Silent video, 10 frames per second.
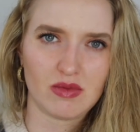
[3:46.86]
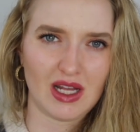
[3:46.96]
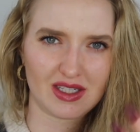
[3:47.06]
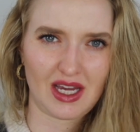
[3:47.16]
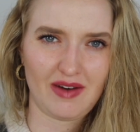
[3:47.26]

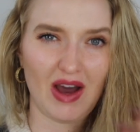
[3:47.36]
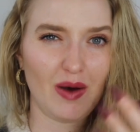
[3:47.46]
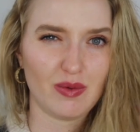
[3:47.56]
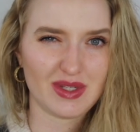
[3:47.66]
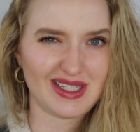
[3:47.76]
that's kind of
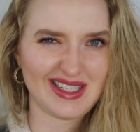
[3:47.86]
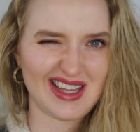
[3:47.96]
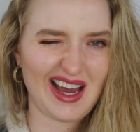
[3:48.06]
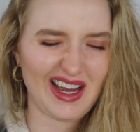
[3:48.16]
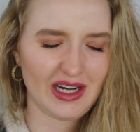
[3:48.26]
how it was
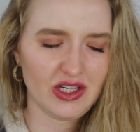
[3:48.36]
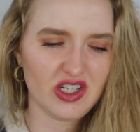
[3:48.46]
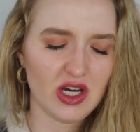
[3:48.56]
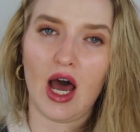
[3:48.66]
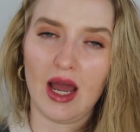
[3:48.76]

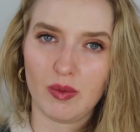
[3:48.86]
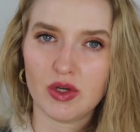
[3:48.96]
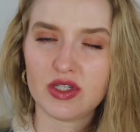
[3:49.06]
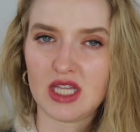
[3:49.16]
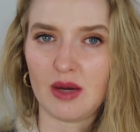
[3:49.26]
designed. I
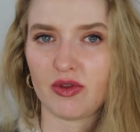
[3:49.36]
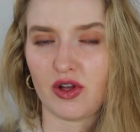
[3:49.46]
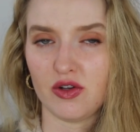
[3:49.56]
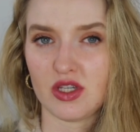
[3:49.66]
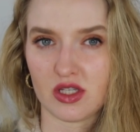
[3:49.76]
will say
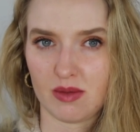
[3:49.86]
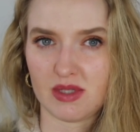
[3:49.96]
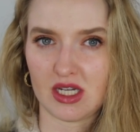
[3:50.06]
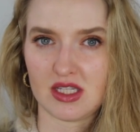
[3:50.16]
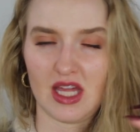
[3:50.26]
with Kosas
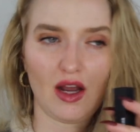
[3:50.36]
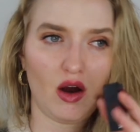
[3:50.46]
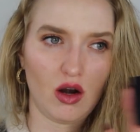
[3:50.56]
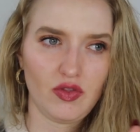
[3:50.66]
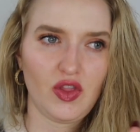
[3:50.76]
lipsticks,
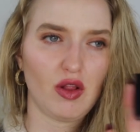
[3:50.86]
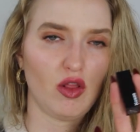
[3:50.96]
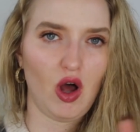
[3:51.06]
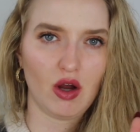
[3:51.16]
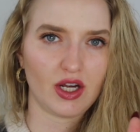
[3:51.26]
they aren't the
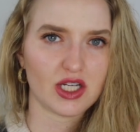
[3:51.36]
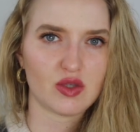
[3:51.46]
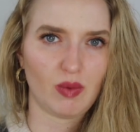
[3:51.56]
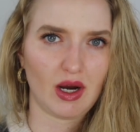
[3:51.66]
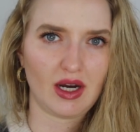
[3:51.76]

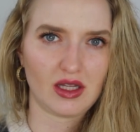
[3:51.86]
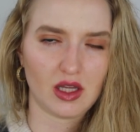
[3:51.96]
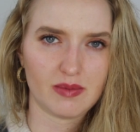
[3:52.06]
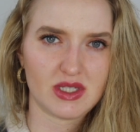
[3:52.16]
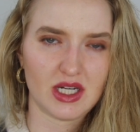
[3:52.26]
longest wearing
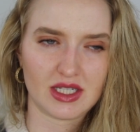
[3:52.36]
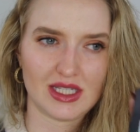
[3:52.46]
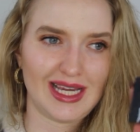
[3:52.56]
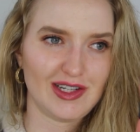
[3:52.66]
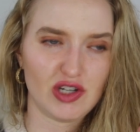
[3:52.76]
lipsticks.
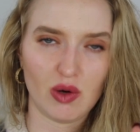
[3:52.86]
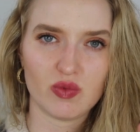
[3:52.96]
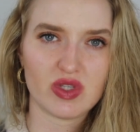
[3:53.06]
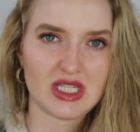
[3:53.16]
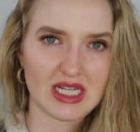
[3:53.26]
They
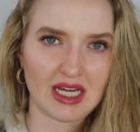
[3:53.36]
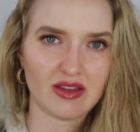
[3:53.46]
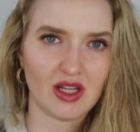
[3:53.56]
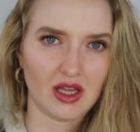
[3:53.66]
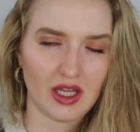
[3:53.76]
don't
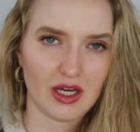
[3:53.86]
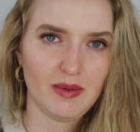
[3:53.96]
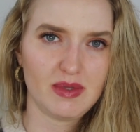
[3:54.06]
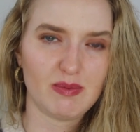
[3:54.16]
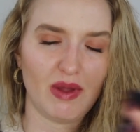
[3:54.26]
stain the
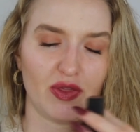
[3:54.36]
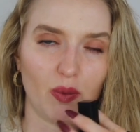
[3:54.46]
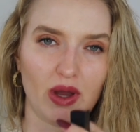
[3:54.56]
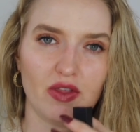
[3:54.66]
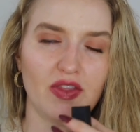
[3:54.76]
lips, but
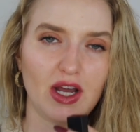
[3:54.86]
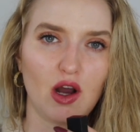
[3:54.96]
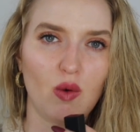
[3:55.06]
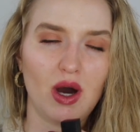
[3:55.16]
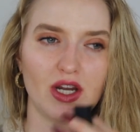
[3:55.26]
the way that they
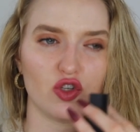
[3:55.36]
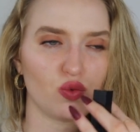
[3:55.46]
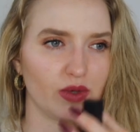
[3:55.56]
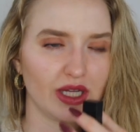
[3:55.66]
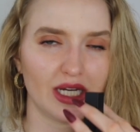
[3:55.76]
go on
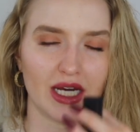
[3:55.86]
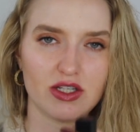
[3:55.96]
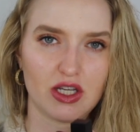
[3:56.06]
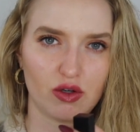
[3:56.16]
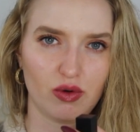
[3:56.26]
is really
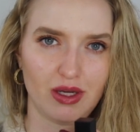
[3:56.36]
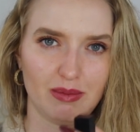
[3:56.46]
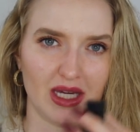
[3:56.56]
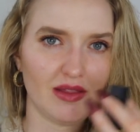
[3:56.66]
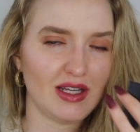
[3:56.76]
nice and
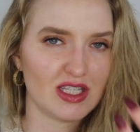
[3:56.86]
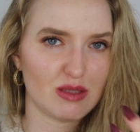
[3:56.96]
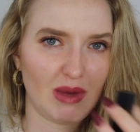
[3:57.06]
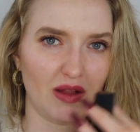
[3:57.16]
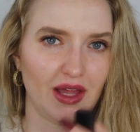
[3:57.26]
creamy. They
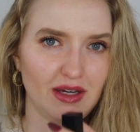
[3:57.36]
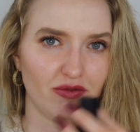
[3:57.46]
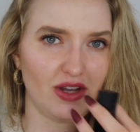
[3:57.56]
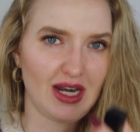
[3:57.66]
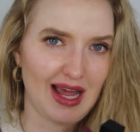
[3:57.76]
smell
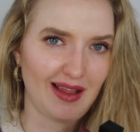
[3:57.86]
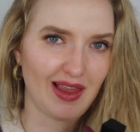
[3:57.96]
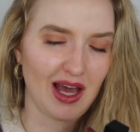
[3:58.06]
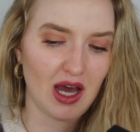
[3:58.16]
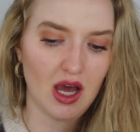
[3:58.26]
like
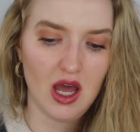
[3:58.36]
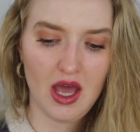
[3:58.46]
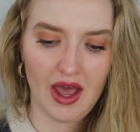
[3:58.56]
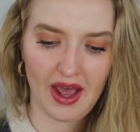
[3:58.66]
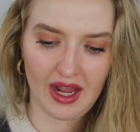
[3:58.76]
vanilla,
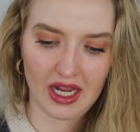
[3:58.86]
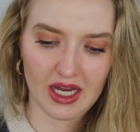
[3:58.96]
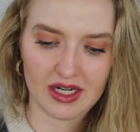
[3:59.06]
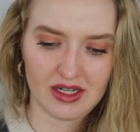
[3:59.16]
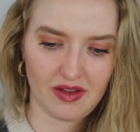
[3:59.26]

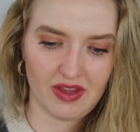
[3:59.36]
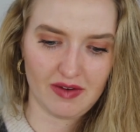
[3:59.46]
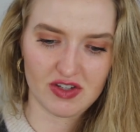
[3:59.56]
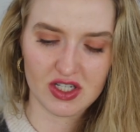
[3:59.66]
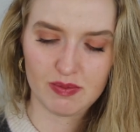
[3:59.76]
and
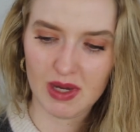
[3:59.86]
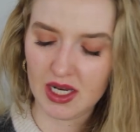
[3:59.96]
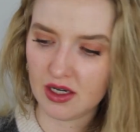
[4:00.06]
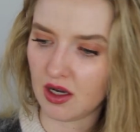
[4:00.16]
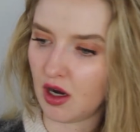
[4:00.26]
they've just
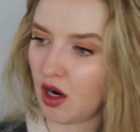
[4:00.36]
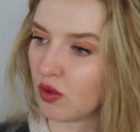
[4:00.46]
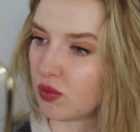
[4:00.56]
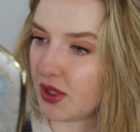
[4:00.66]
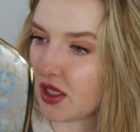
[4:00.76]
been
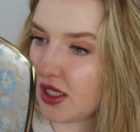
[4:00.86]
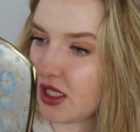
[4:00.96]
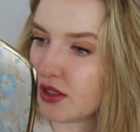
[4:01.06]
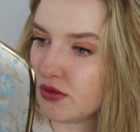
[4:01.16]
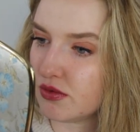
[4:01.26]
a
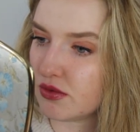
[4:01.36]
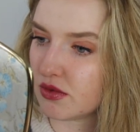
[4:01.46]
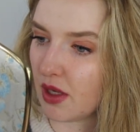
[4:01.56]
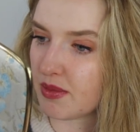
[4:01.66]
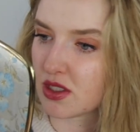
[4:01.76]
really, I'm